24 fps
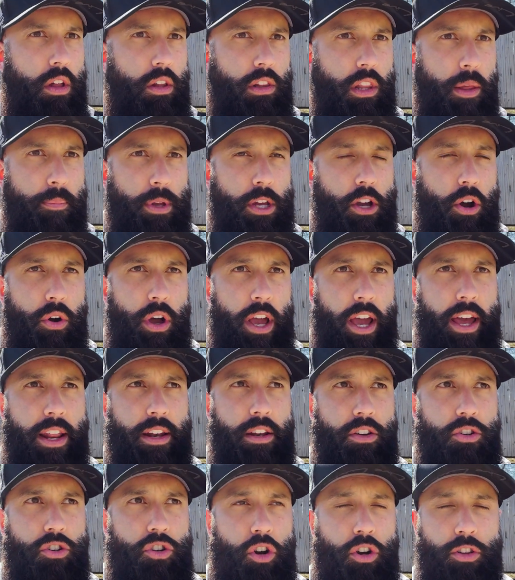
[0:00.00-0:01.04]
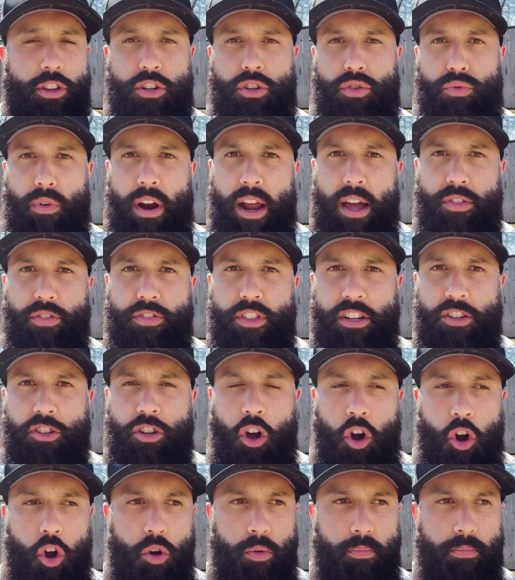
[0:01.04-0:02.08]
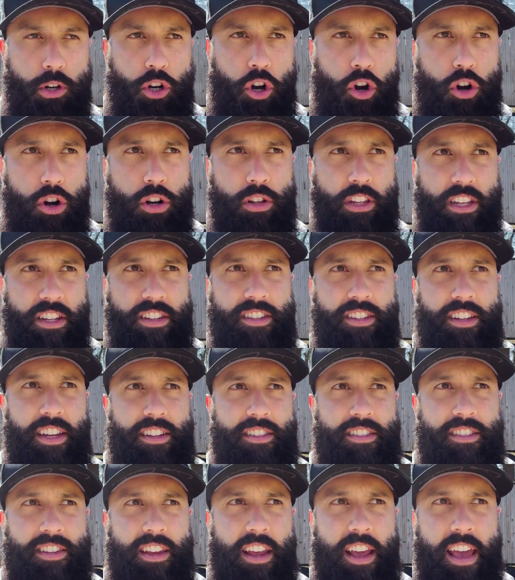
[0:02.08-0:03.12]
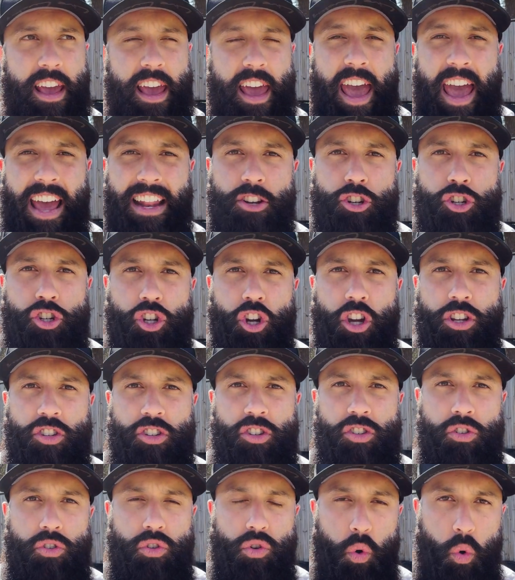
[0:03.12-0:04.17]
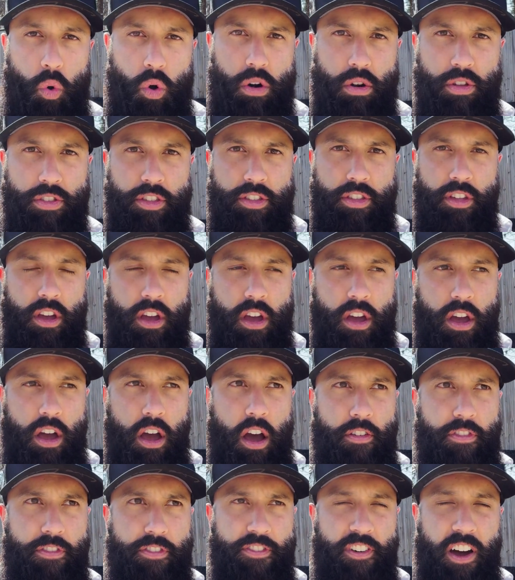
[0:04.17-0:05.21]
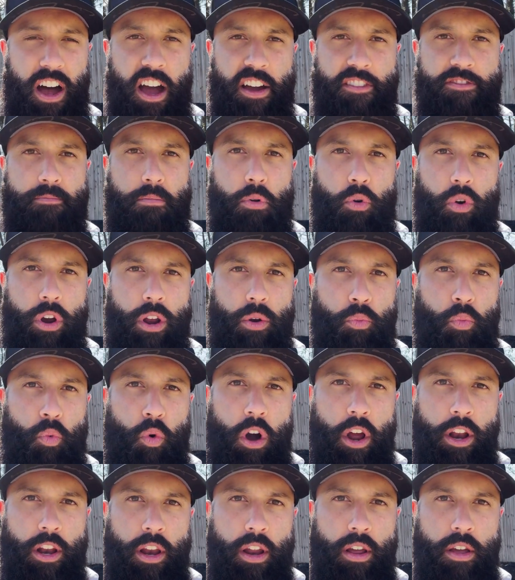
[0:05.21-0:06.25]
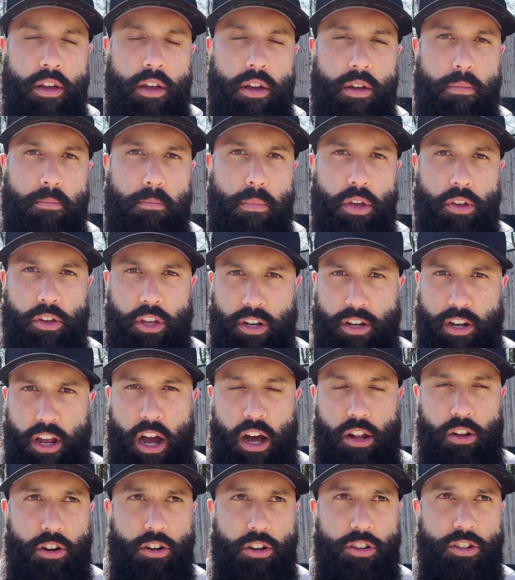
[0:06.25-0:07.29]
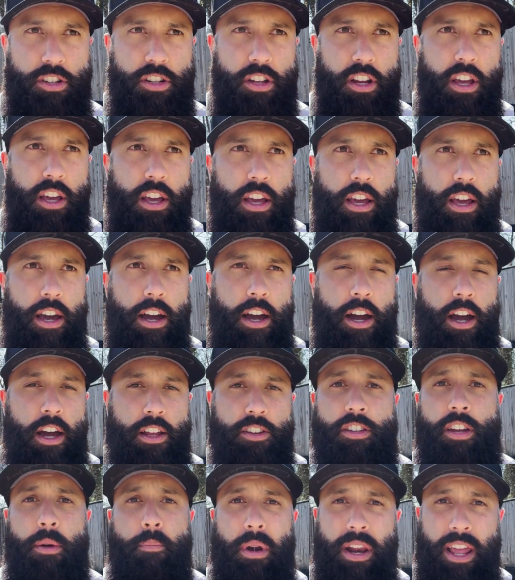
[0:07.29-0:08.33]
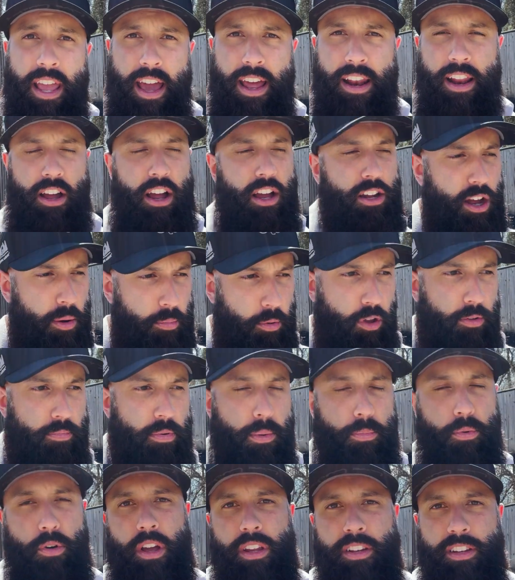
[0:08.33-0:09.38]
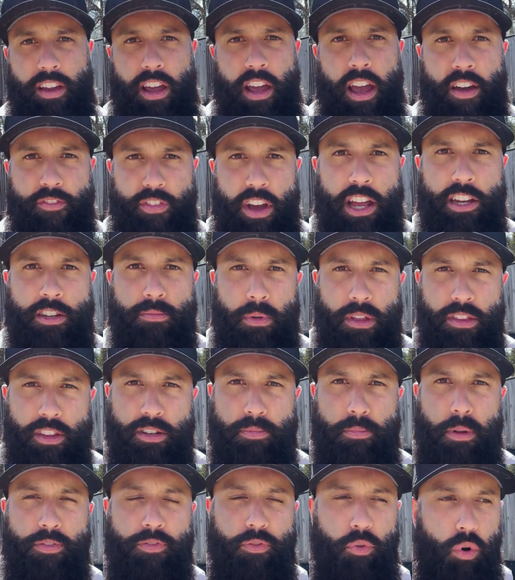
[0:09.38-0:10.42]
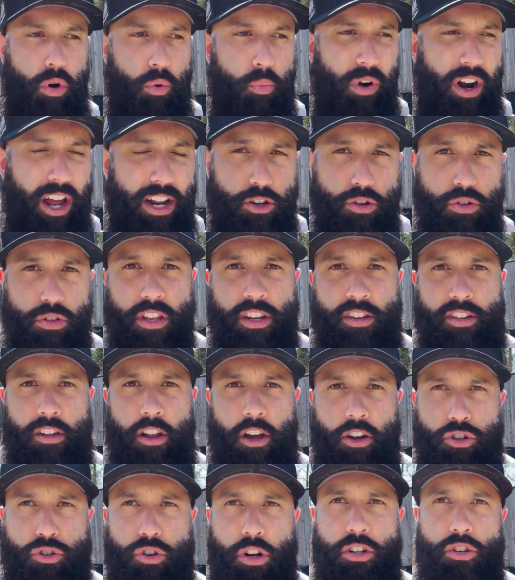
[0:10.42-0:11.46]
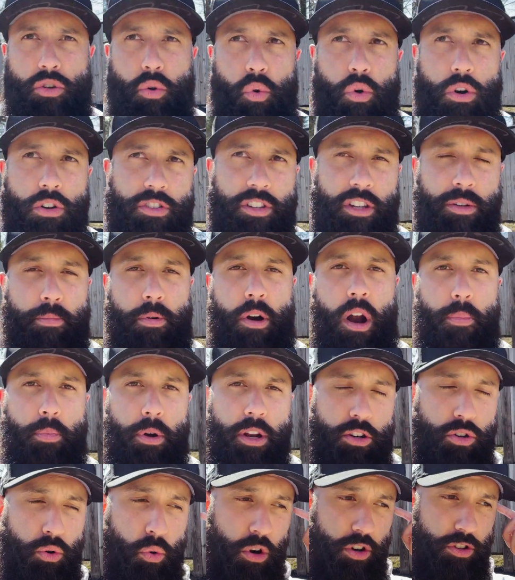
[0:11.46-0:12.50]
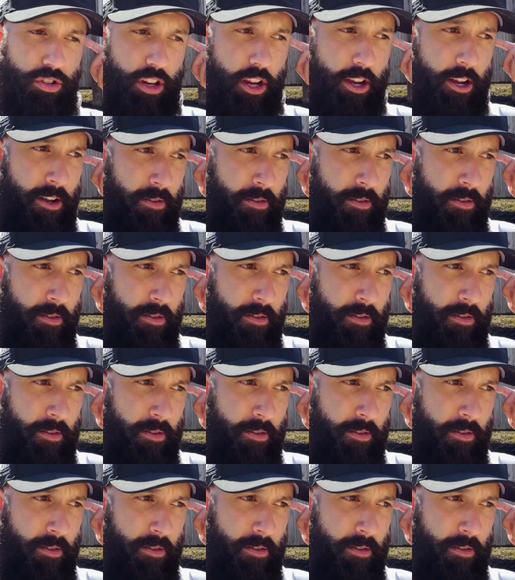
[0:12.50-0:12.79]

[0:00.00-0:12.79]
let me go ahead, turn this around. This home currently sits at just north of $5.1 million. Uh, somebody had, a couple of people has, have asked me this before. When I do these luxury tours, these property tours,